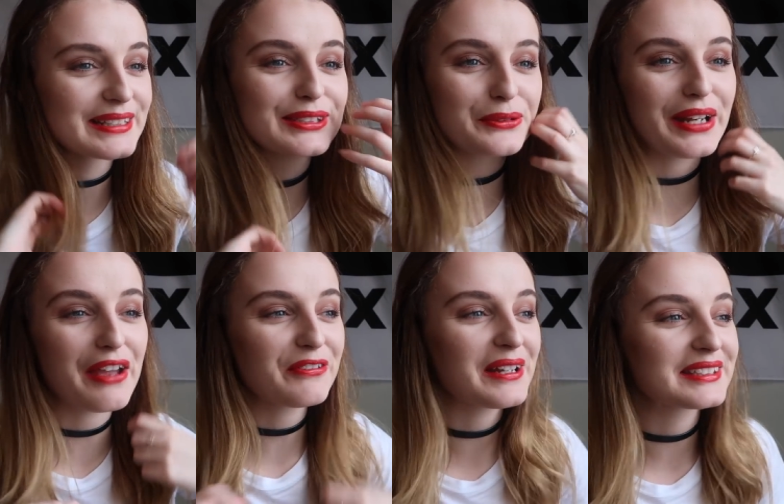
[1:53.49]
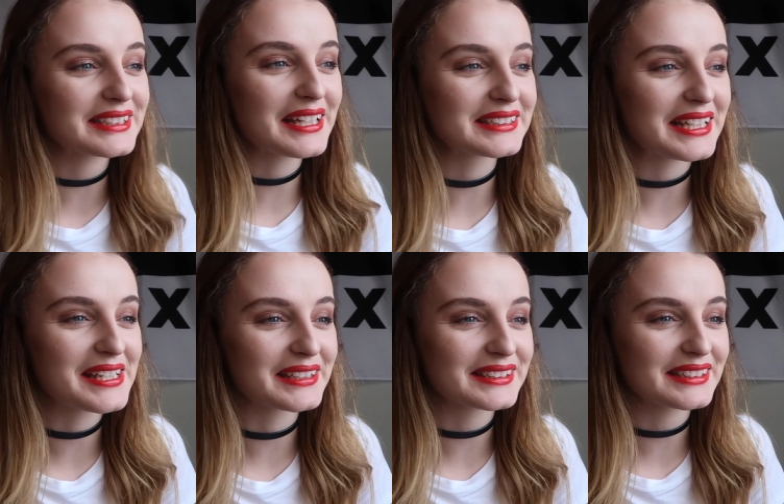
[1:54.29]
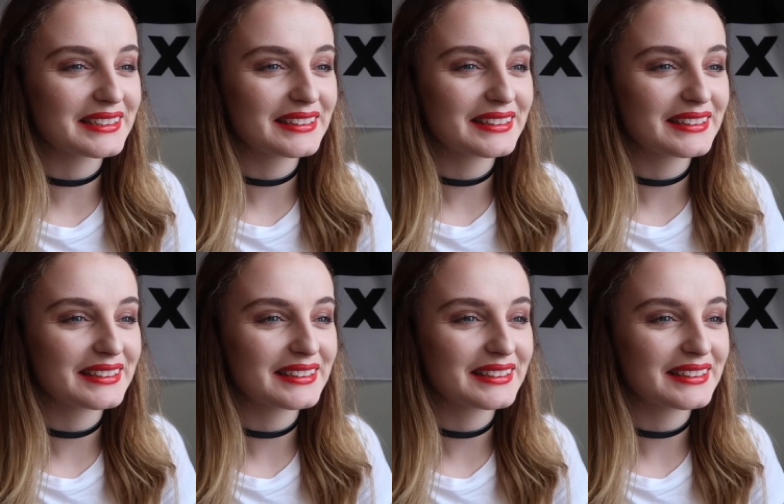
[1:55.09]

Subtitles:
Just do what everyone else does and just